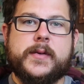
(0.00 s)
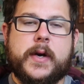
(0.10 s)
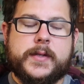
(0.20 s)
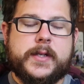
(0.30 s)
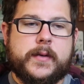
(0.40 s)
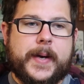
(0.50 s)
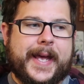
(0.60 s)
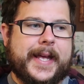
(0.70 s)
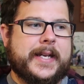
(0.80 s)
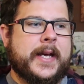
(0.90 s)
to go to,
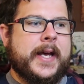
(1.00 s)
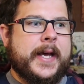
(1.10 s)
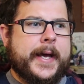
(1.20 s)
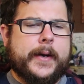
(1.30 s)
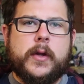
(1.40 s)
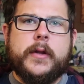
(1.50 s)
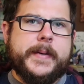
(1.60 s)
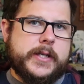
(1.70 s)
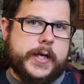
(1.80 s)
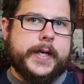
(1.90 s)
and it'll only
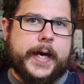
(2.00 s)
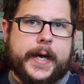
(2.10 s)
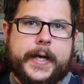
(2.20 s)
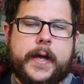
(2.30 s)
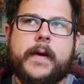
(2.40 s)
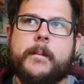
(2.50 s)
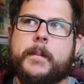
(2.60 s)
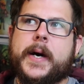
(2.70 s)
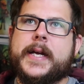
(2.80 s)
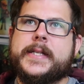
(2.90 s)
be Jen and I,
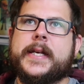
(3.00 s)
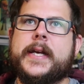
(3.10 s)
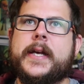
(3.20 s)
but